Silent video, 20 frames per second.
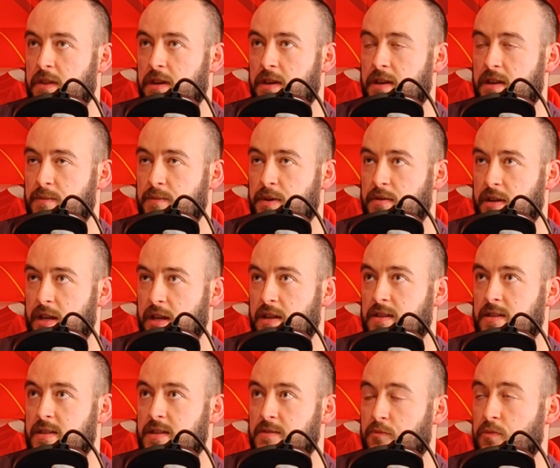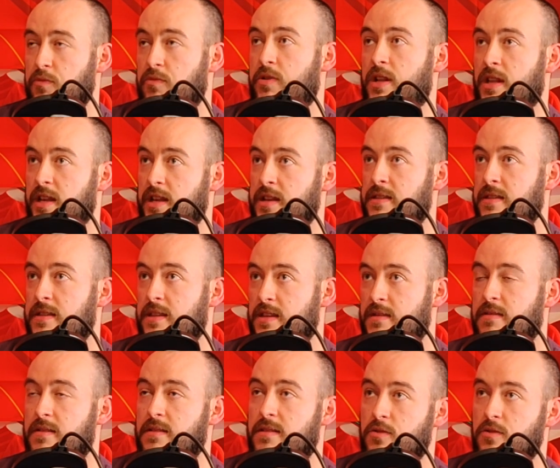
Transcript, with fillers: thinking about like relating the,